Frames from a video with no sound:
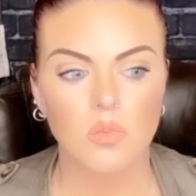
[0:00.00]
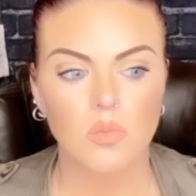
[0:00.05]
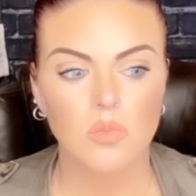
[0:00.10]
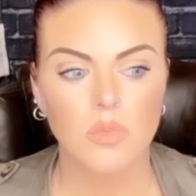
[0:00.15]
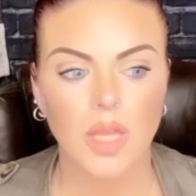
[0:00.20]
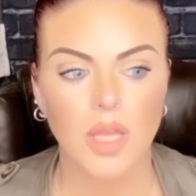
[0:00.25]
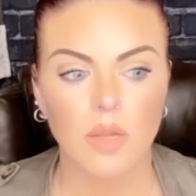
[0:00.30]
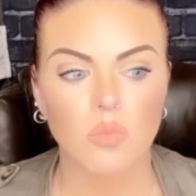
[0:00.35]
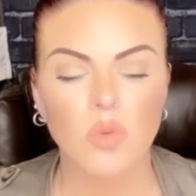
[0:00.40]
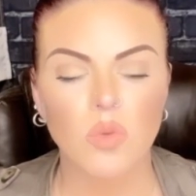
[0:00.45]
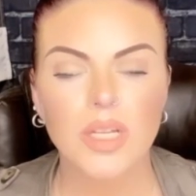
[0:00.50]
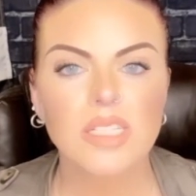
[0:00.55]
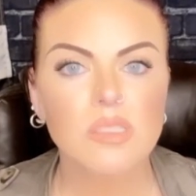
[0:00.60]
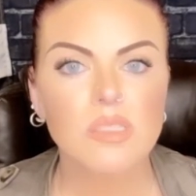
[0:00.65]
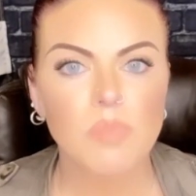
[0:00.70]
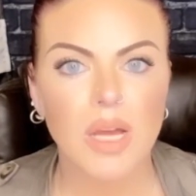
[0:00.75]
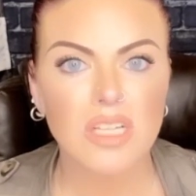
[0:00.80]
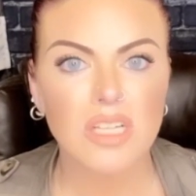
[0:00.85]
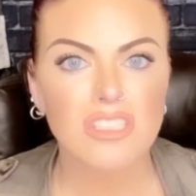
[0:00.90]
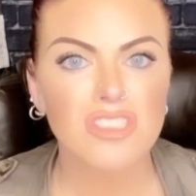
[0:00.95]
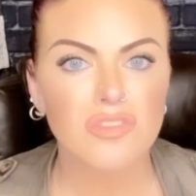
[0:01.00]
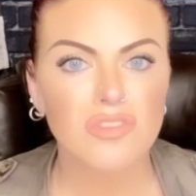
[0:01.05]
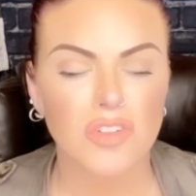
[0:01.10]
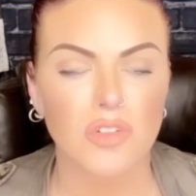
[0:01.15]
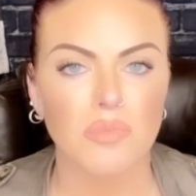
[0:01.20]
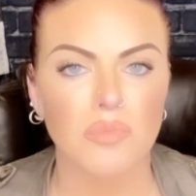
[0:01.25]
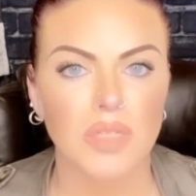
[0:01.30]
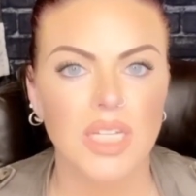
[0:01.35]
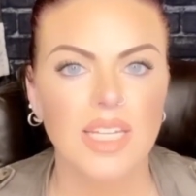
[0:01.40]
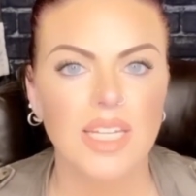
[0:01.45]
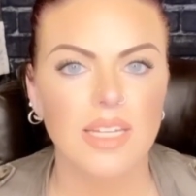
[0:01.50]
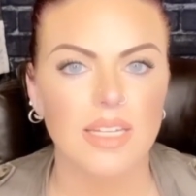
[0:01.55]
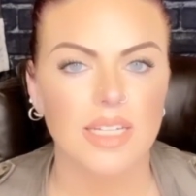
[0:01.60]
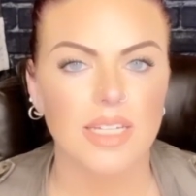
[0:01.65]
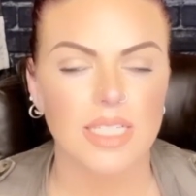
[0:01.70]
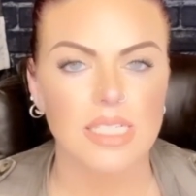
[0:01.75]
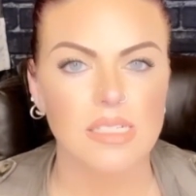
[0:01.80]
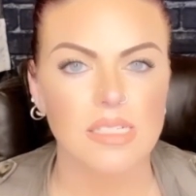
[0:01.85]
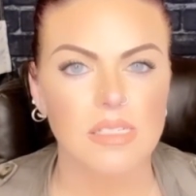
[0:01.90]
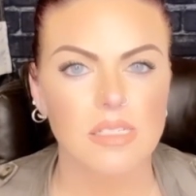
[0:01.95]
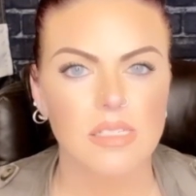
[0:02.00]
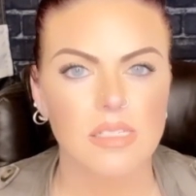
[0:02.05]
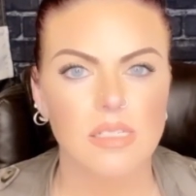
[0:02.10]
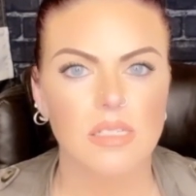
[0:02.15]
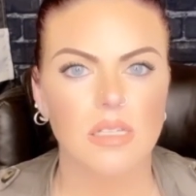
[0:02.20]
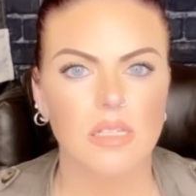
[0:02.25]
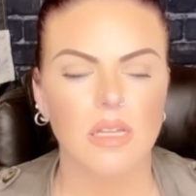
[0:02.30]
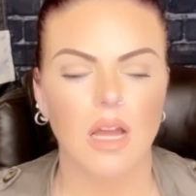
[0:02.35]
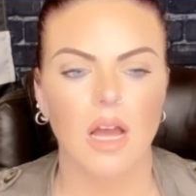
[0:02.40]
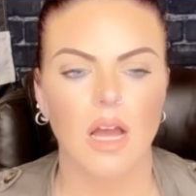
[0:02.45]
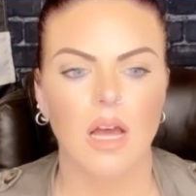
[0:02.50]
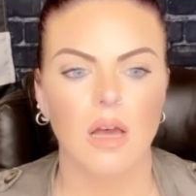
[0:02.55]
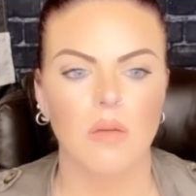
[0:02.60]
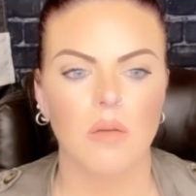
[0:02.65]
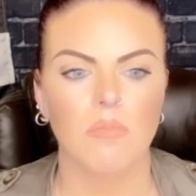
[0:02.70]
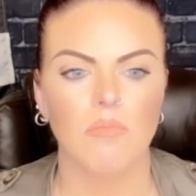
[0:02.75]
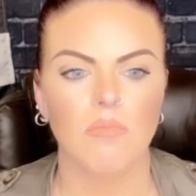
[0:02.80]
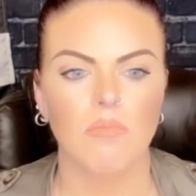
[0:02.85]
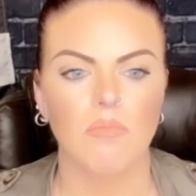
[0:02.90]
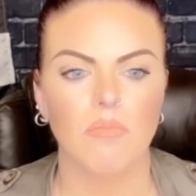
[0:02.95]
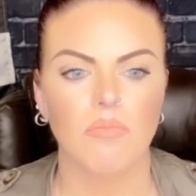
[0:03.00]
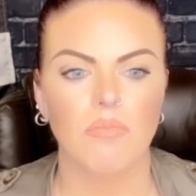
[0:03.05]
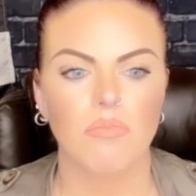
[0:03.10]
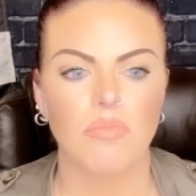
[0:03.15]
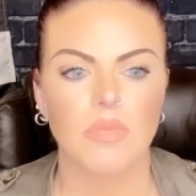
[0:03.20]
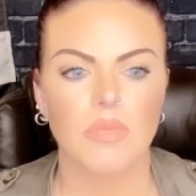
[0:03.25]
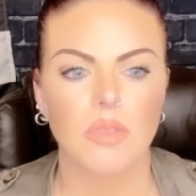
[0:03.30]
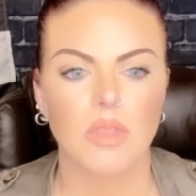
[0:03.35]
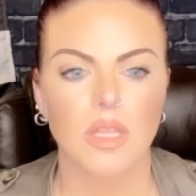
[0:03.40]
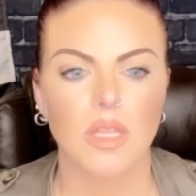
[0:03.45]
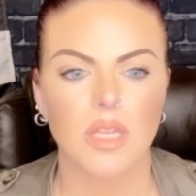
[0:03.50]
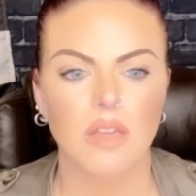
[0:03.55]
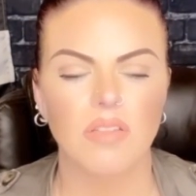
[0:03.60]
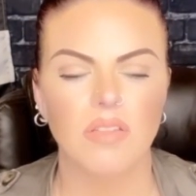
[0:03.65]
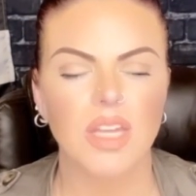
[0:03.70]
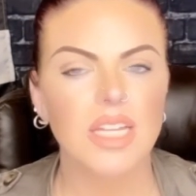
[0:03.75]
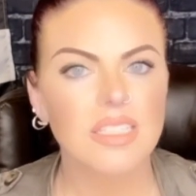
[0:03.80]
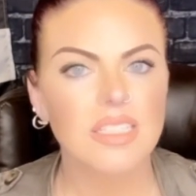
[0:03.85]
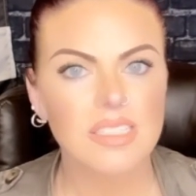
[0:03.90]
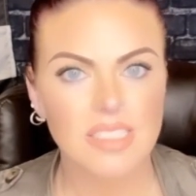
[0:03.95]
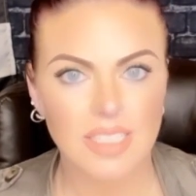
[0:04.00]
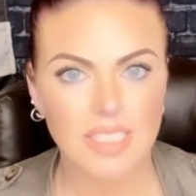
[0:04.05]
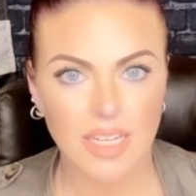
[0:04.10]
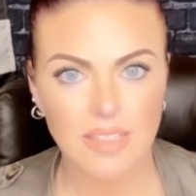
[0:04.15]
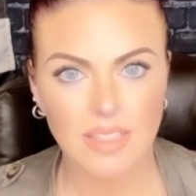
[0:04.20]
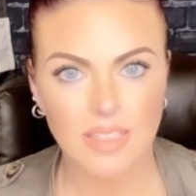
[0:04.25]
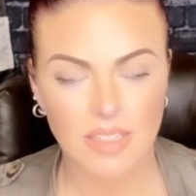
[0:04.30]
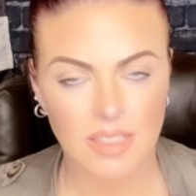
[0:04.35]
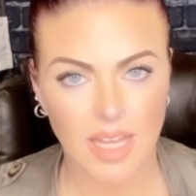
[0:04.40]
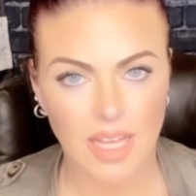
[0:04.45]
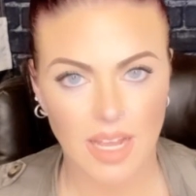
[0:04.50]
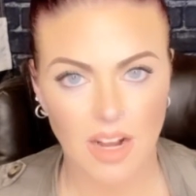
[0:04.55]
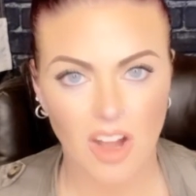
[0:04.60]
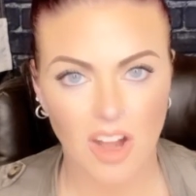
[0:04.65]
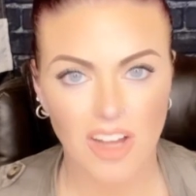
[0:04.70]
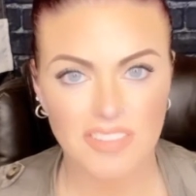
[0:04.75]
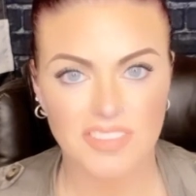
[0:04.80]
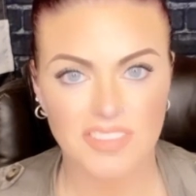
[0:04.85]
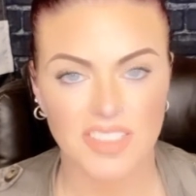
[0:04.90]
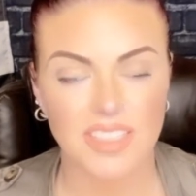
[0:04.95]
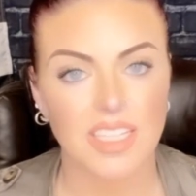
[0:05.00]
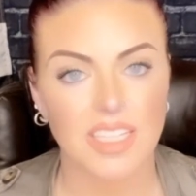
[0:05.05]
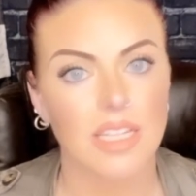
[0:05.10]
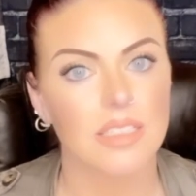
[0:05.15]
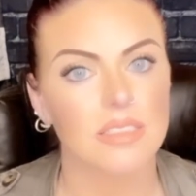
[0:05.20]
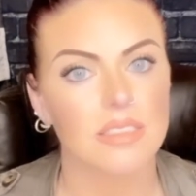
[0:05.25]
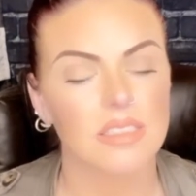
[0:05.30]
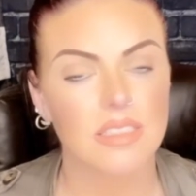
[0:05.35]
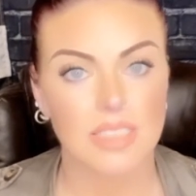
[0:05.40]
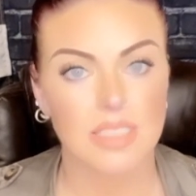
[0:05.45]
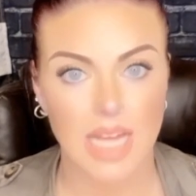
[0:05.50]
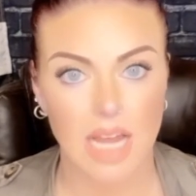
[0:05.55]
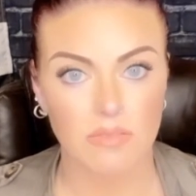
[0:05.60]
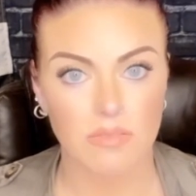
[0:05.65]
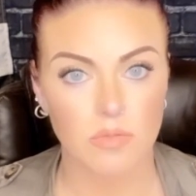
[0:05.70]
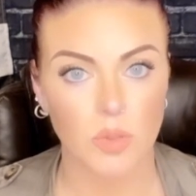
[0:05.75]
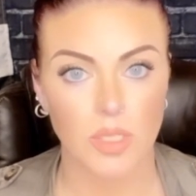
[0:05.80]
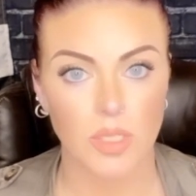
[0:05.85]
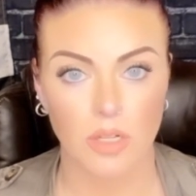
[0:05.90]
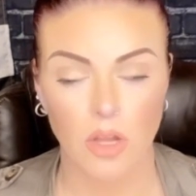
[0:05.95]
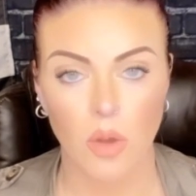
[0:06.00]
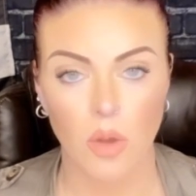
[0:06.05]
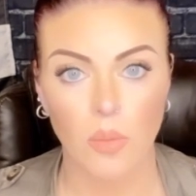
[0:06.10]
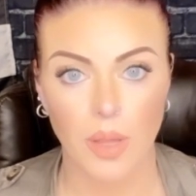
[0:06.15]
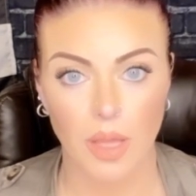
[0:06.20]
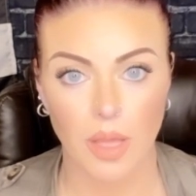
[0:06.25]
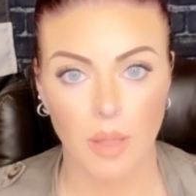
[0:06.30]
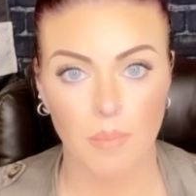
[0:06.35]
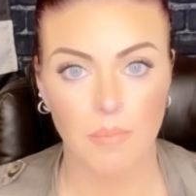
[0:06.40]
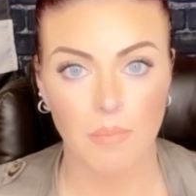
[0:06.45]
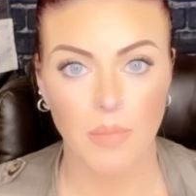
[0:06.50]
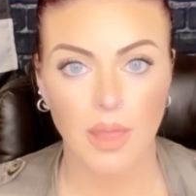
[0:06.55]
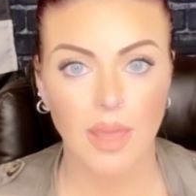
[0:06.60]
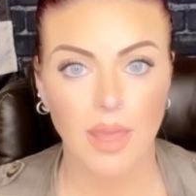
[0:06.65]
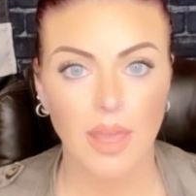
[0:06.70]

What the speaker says: like, rings bells for me is, if he stayed there that often, then staff would know him.